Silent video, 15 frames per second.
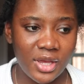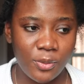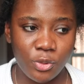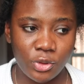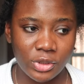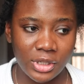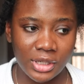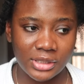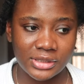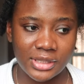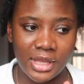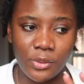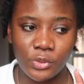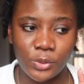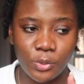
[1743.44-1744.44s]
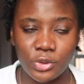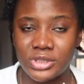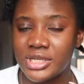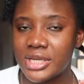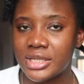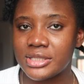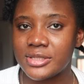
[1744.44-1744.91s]
hair product that would
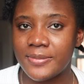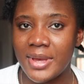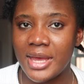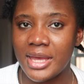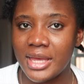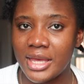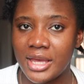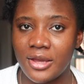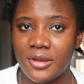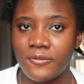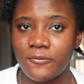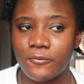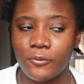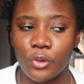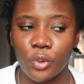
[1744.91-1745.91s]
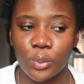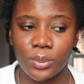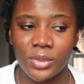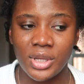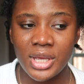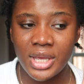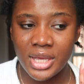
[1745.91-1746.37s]
protect my hair
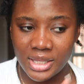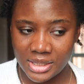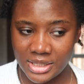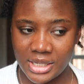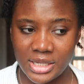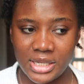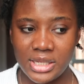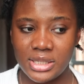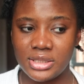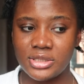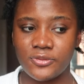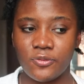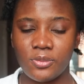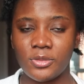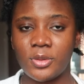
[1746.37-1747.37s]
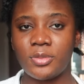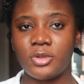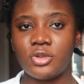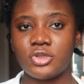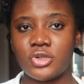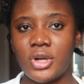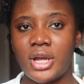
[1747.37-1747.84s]
from the heat from the
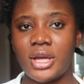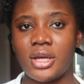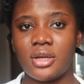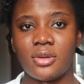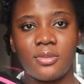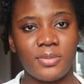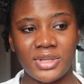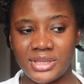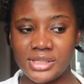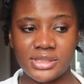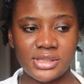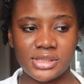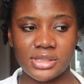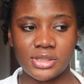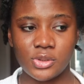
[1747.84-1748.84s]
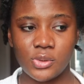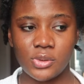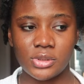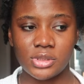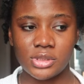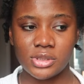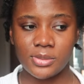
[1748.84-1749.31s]
blow dryer, but this isn't
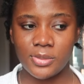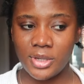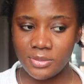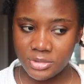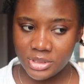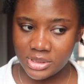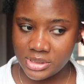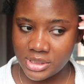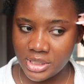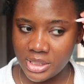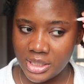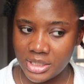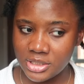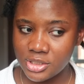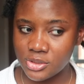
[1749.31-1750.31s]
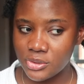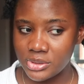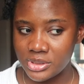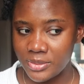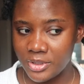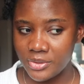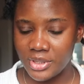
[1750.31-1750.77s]
hot, but I'm just saying, I just thought
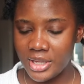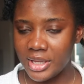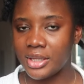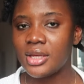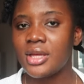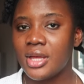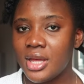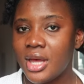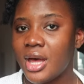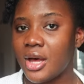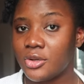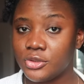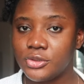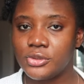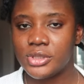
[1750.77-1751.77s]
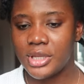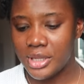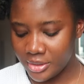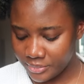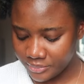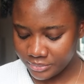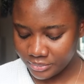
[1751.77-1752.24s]
about that. I'll do
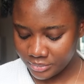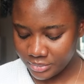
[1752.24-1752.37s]
that.